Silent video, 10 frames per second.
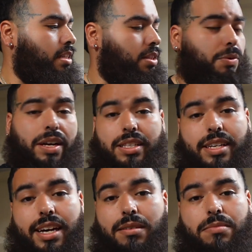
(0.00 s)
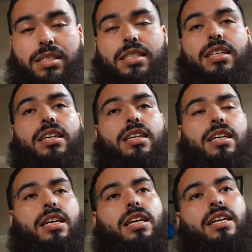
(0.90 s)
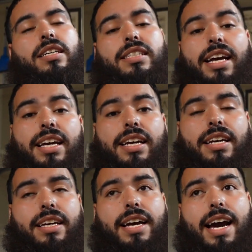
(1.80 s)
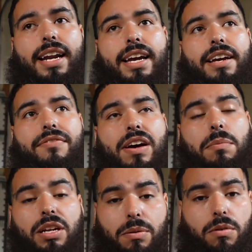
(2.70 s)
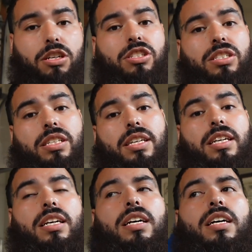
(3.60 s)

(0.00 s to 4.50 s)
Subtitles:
3 attempts. He said he had a family emergency